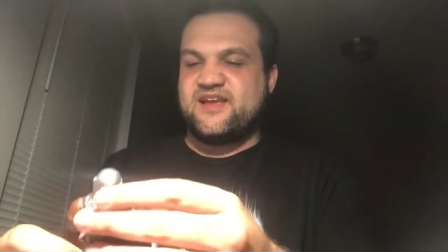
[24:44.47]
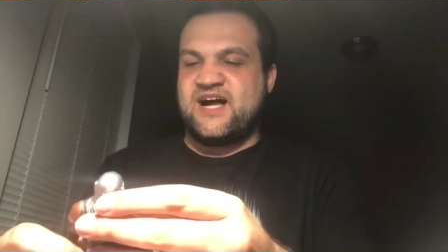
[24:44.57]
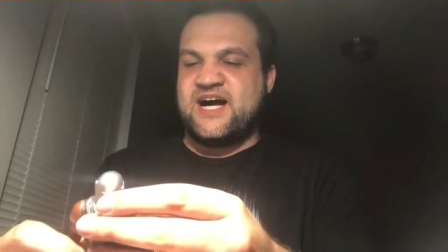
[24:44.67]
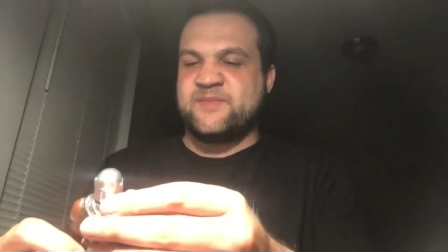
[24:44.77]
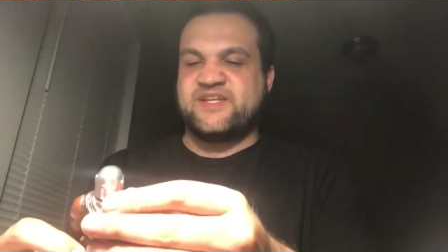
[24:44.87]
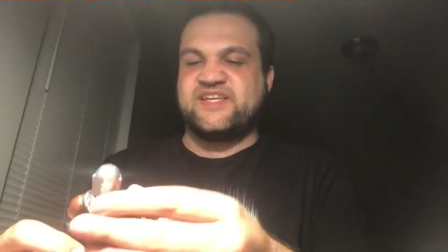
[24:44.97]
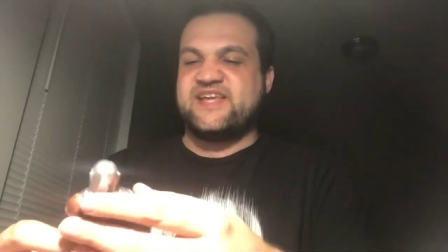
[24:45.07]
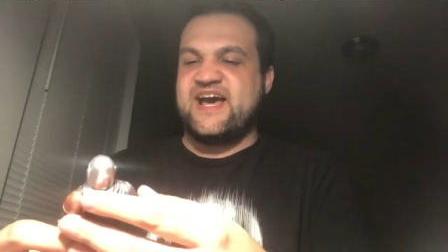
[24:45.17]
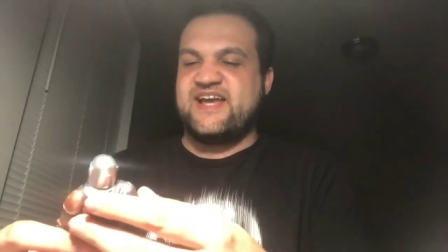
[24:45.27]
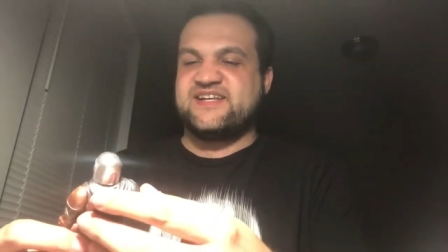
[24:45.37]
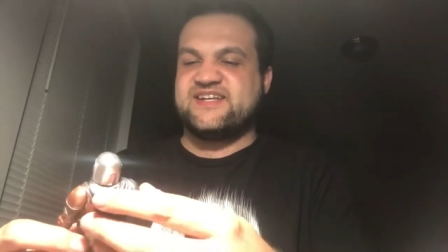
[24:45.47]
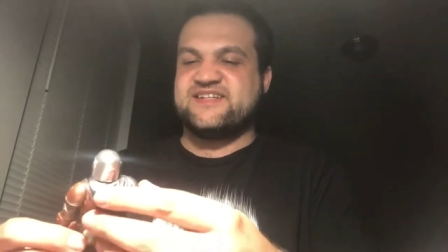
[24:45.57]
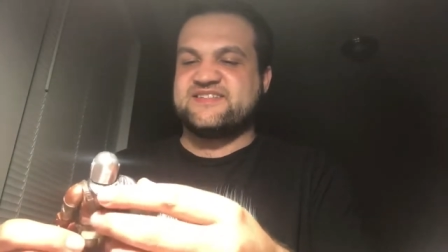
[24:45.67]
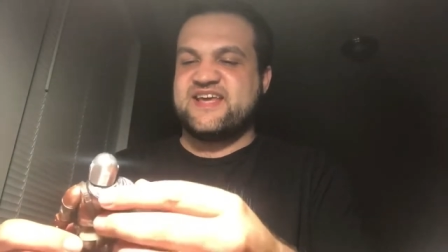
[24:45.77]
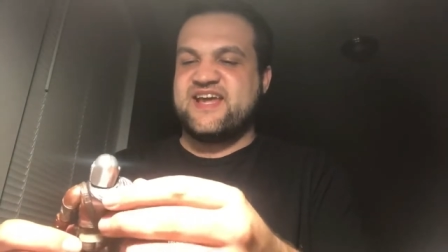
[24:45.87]
I mean, he had it in
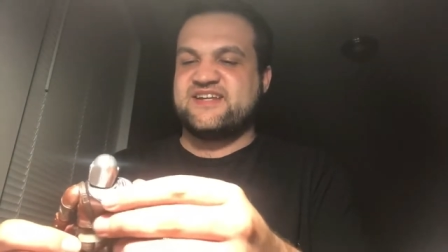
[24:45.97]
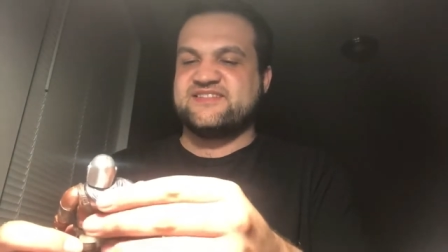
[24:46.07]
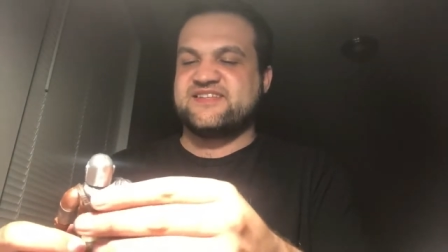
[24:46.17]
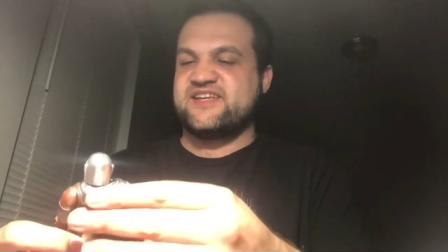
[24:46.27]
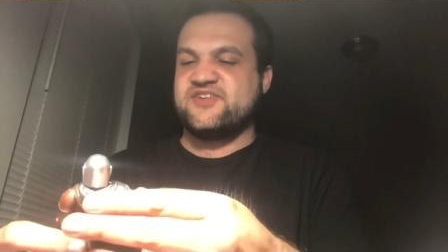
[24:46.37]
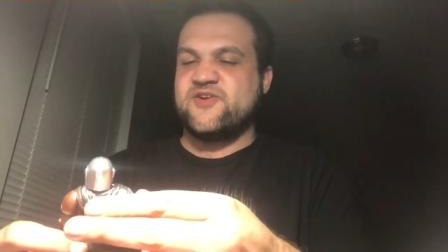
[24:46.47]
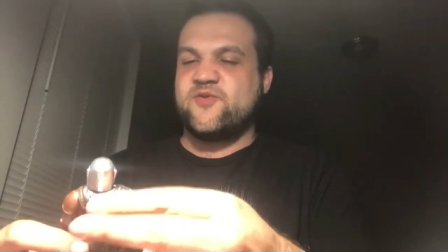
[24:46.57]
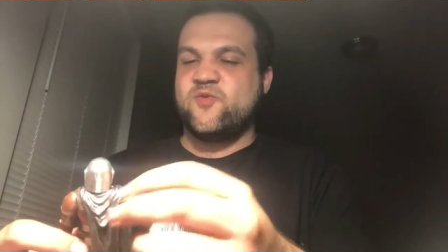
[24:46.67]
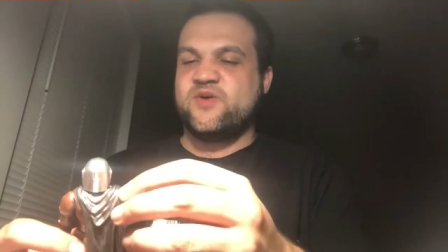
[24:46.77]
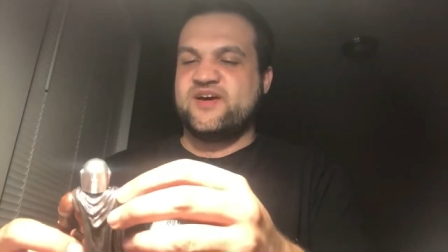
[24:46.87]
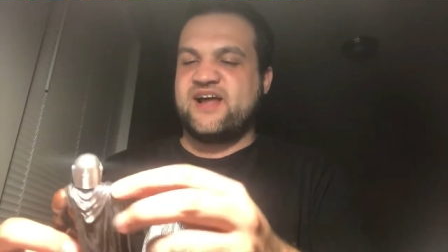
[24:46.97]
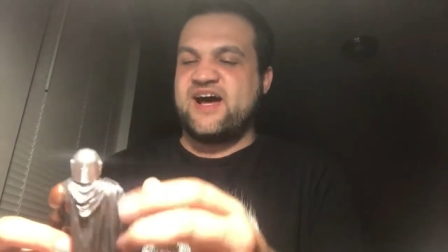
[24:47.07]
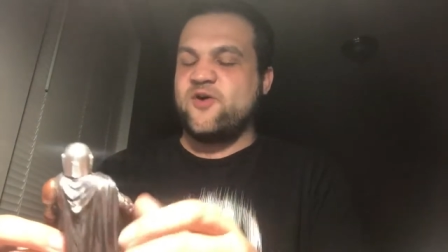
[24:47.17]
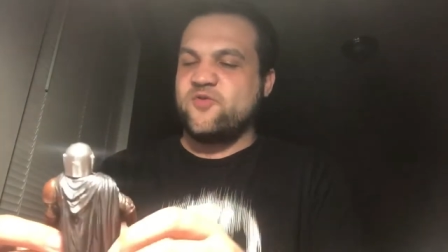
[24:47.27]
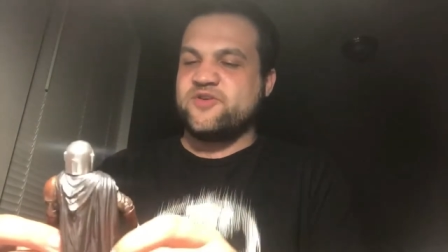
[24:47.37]
his hand. he's like, you know what?
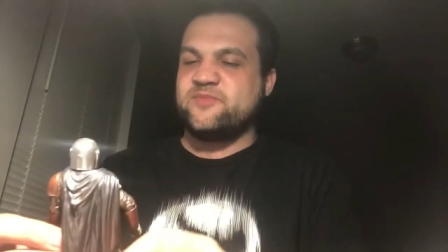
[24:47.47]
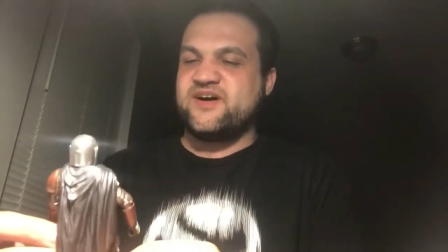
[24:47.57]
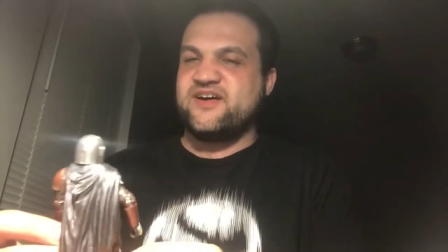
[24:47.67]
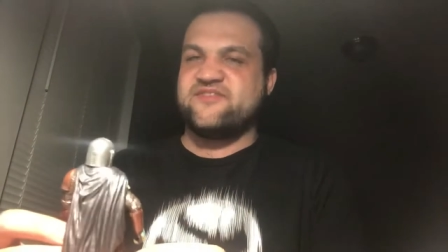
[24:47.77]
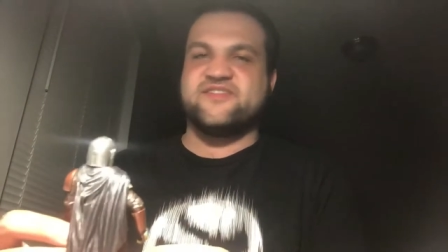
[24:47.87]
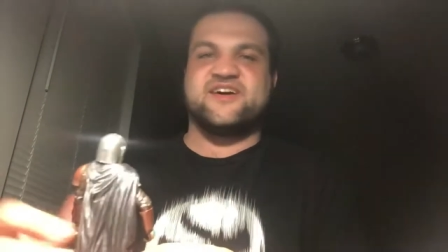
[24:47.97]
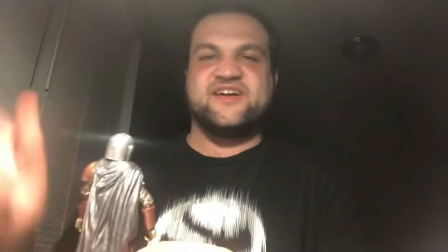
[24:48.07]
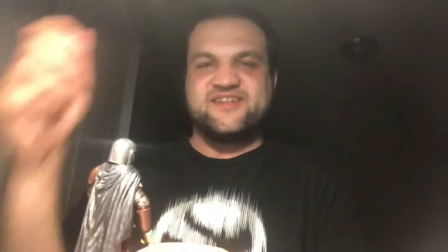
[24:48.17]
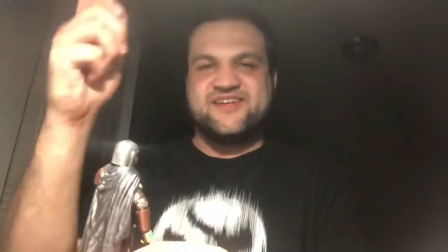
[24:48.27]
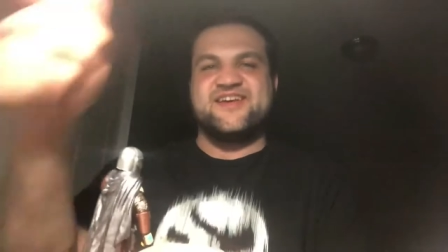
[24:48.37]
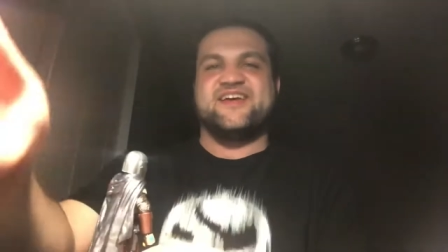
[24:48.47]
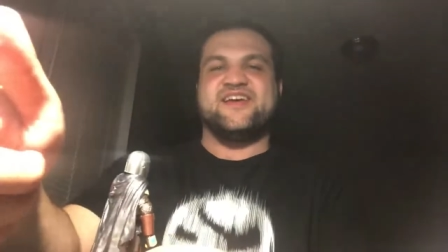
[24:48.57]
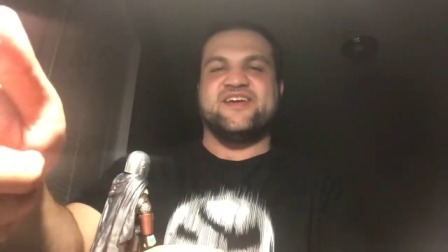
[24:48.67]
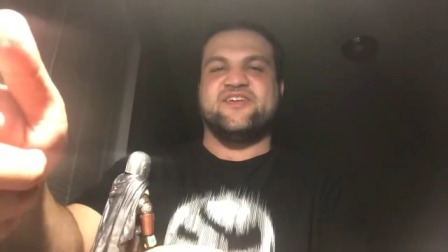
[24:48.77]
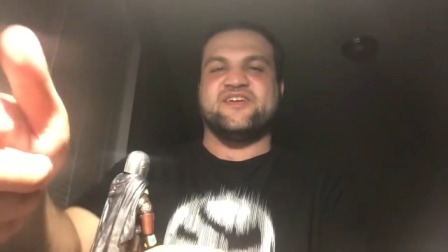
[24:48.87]
I ordered my offline.
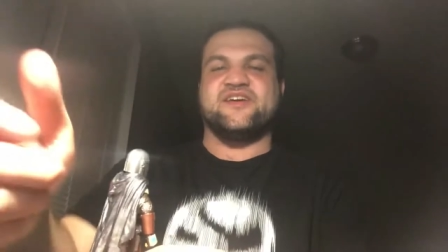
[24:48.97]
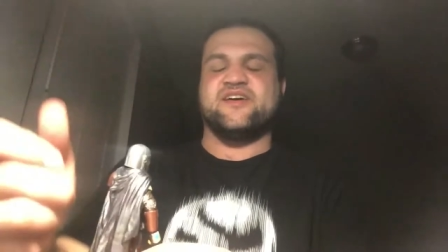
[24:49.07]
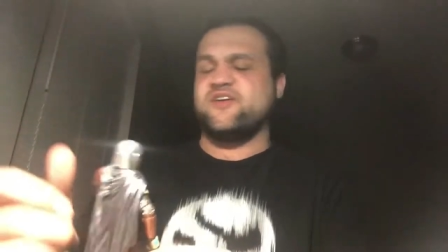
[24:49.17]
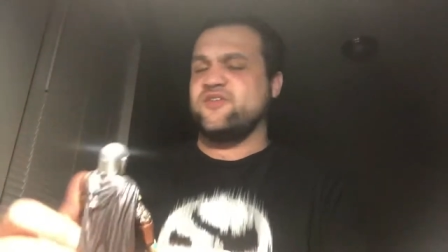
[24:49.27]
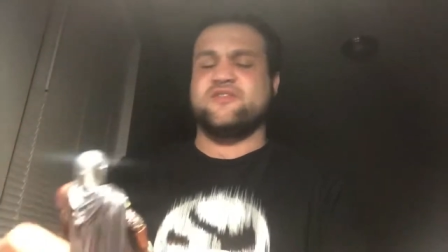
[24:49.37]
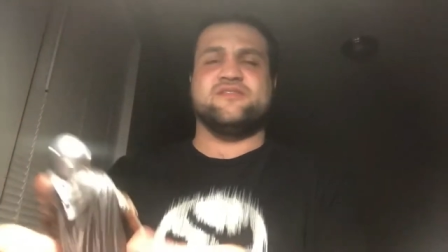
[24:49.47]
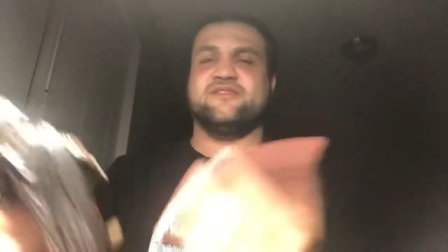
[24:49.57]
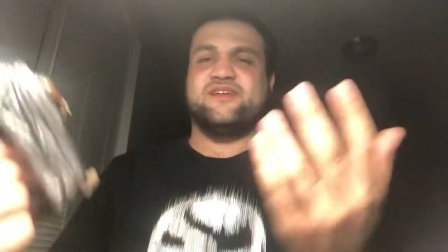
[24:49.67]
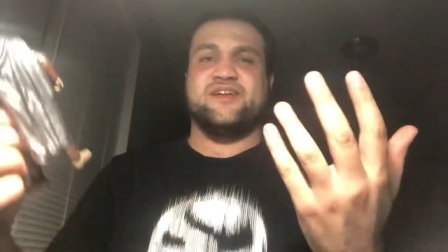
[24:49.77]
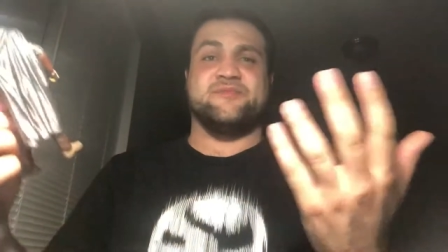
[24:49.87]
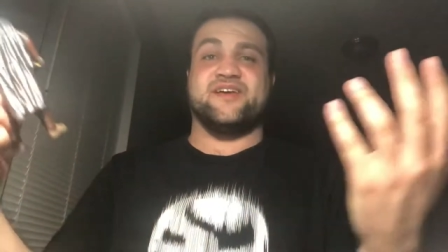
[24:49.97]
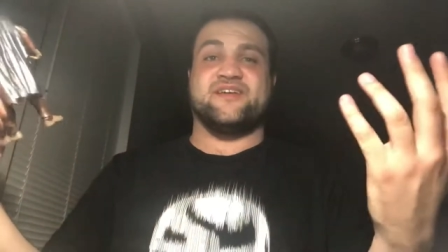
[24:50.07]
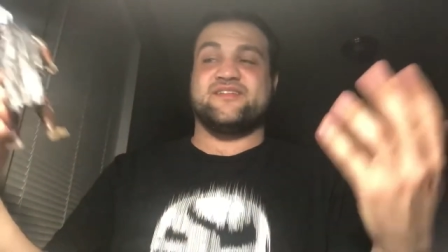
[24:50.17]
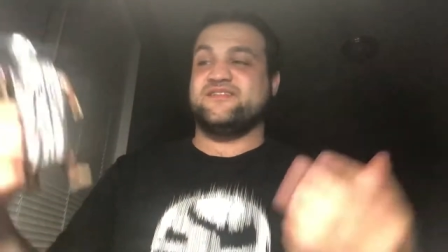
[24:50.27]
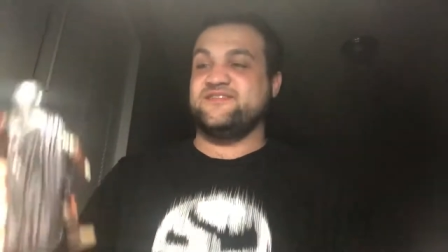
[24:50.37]
Here you go. And I'm like,